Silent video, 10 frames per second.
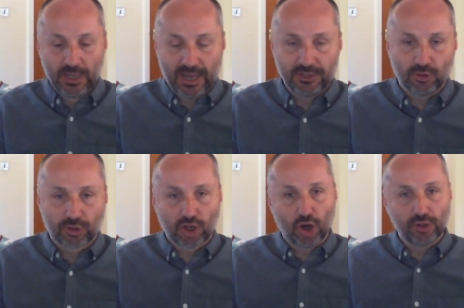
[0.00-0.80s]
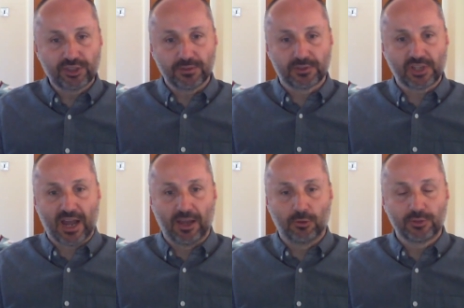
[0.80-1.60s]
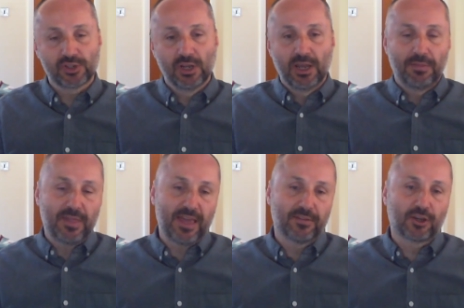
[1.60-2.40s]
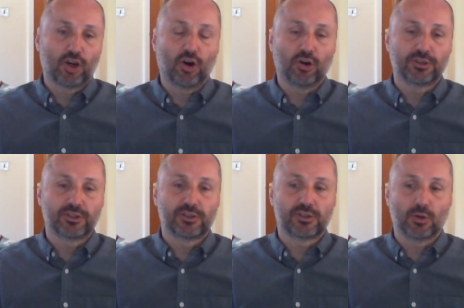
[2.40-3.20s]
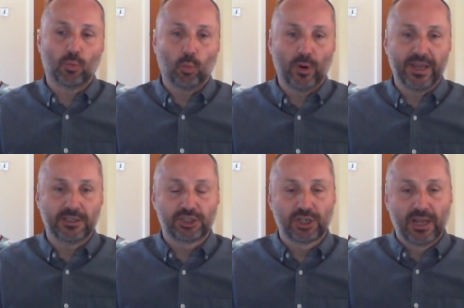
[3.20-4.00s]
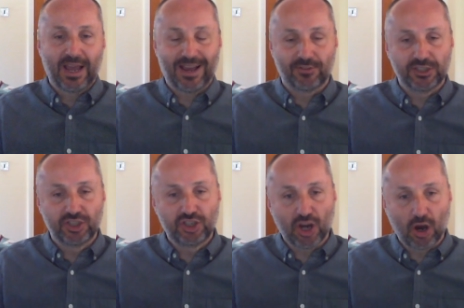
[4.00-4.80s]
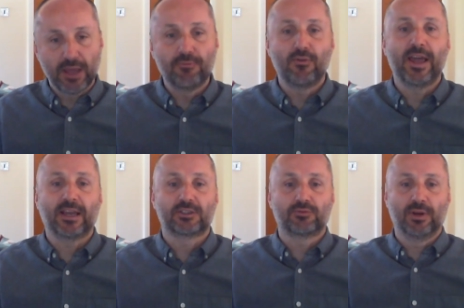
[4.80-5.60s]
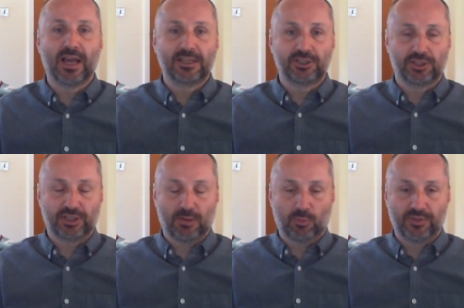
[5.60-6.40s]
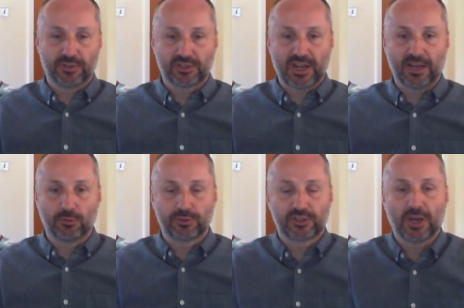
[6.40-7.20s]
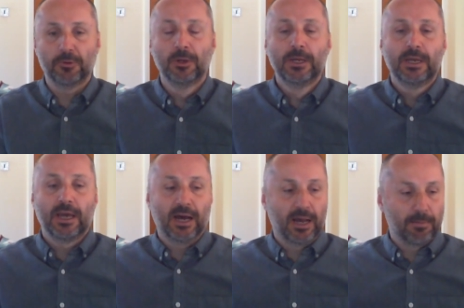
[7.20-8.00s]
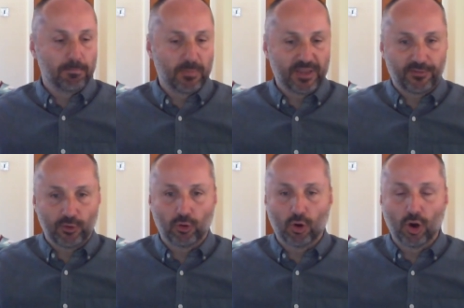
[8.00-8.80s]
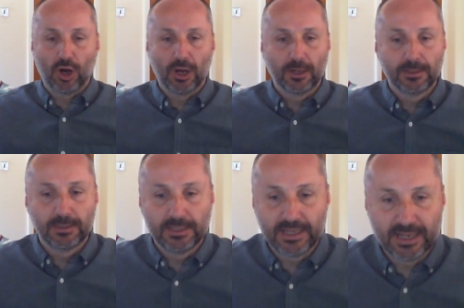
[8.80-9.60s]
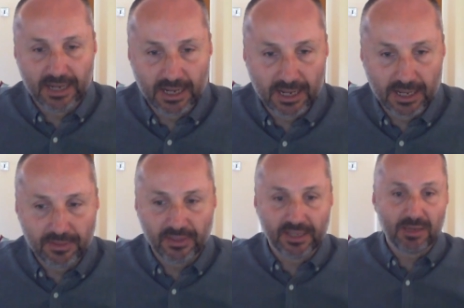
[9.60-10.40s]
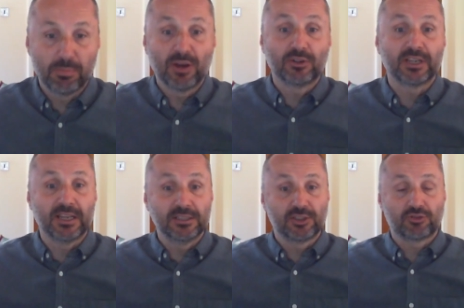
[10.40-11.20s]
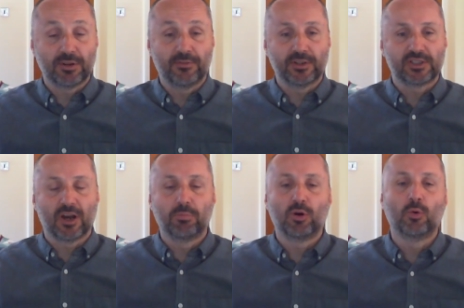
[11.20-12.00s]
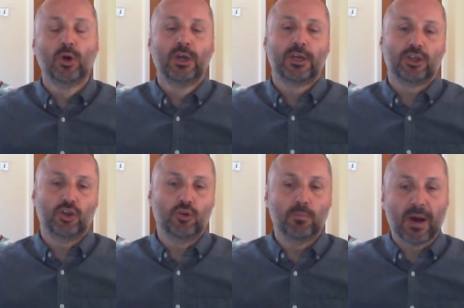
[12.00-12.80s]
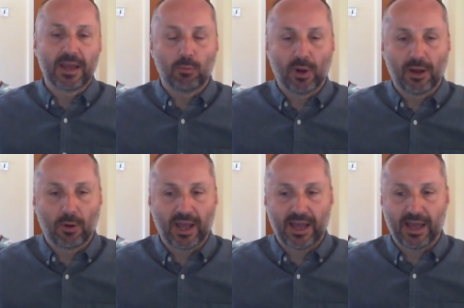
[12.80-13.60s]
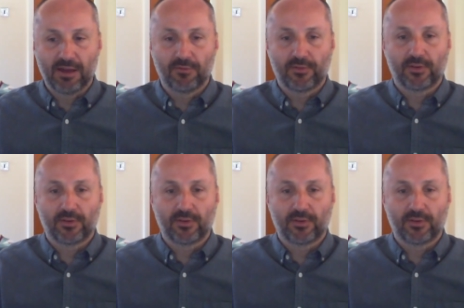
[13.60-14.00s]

And your cost of sales, they're the costs which have a direct relationship with the sales. So if you're in the building industry, for example, you may well have